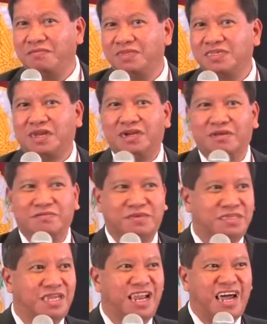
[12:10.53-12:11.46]

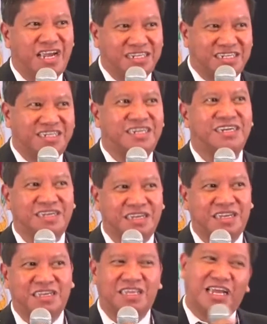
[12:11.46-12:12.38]
startups, they'll ask,
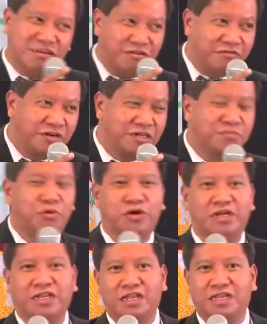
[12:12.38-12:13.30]
not your
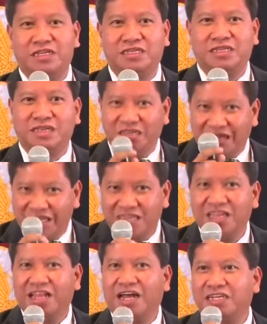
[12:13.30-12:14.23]
firstborn at least,
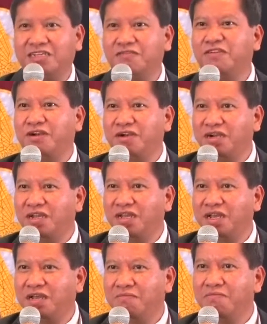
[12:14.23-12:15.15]
they'll ask for
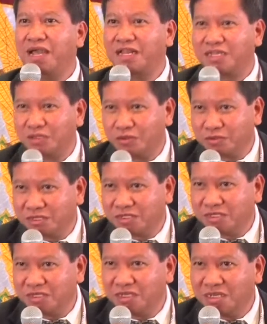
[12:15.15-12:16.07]

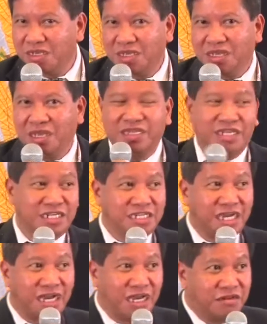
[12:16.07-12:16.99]
milestones. And this is
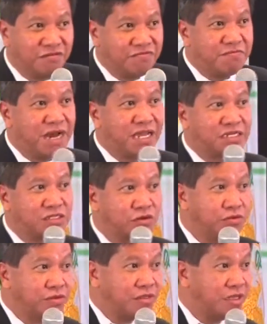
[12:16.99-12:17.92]
the kind of
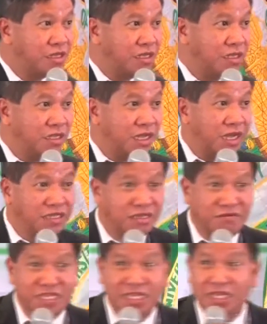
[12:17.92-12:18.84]
milestone
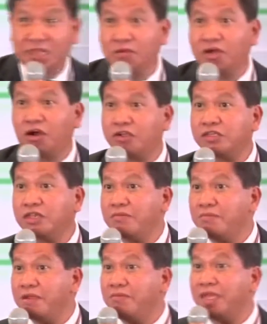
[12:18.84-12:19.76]
activity that we're also
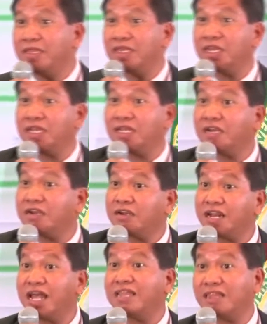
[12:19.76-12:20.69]
implementing in our
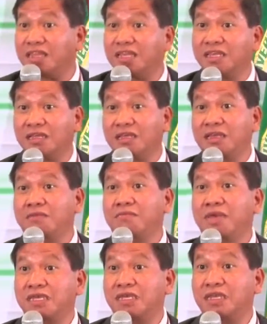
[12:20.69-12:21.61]
grant
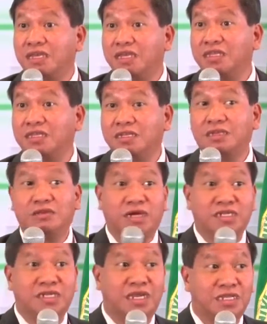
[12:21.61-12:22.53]
making in
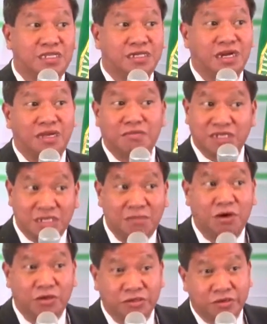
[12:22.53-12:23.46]
USAID Stride, which
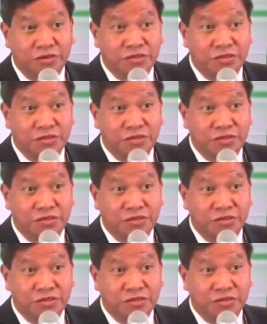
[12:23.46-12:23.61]
I'm also a